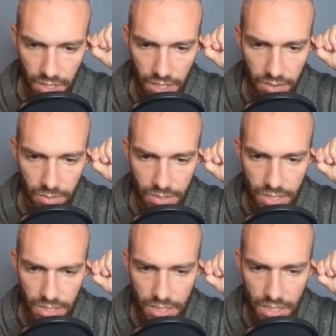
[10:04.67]

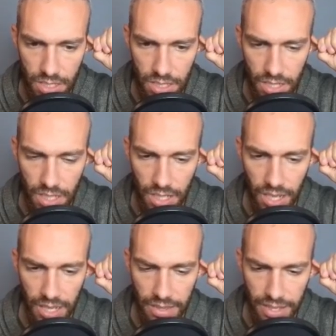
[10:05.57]
resisted,
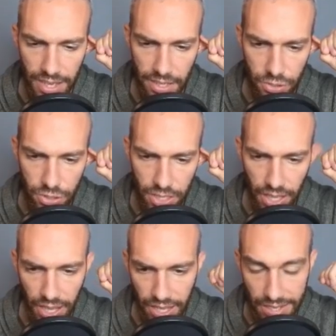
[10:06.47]
and they catch
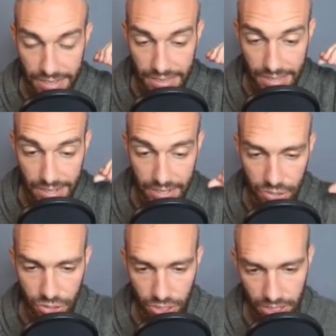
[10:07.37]
a
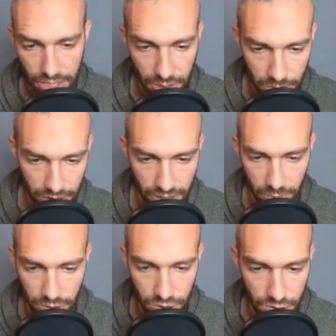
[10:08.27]
lunge on an Umbreon,
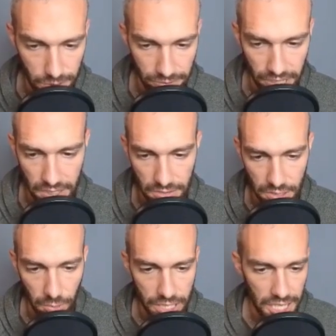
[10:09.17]
which is super effective. So
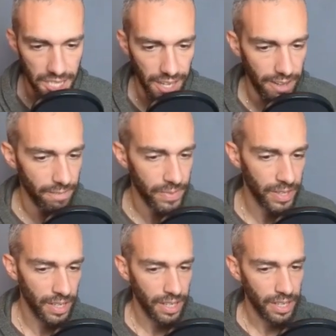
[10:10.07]
we take that,
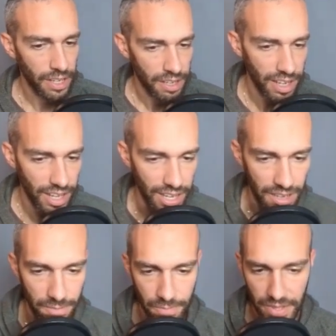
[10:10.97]

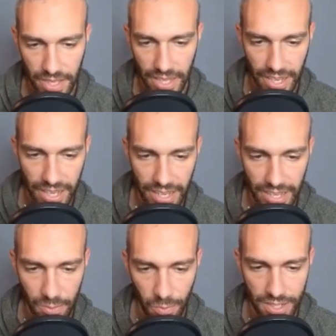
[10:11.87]

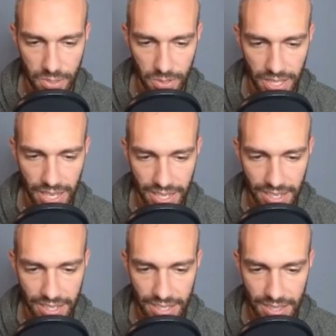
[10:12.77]
and while doing that,
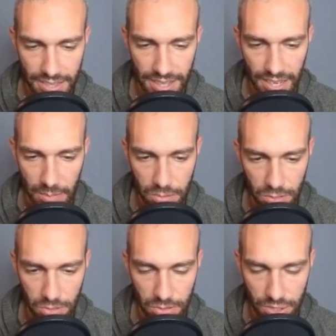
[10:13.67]
they
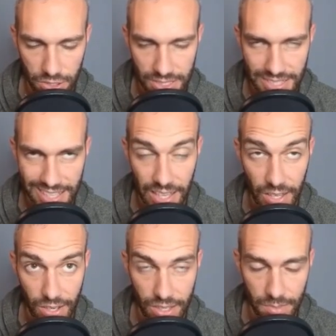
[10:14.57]
absolutely just
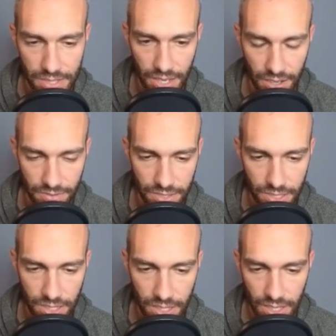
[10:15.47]
kill themselves
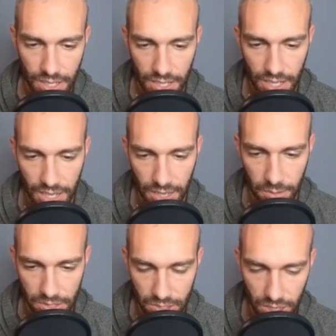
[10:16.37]

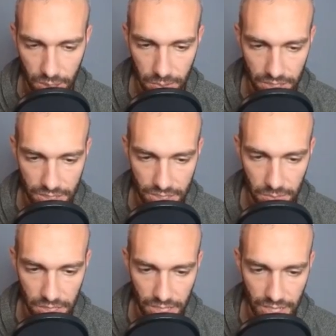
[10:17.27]
because Carbink is going to
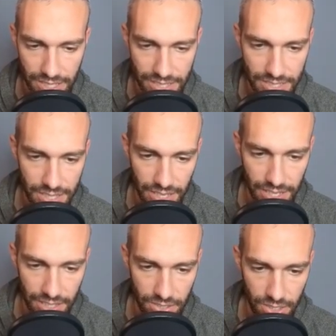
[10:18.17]
be an insane
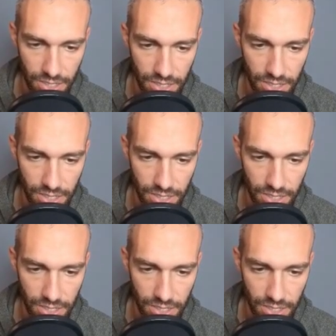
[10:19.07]
answer.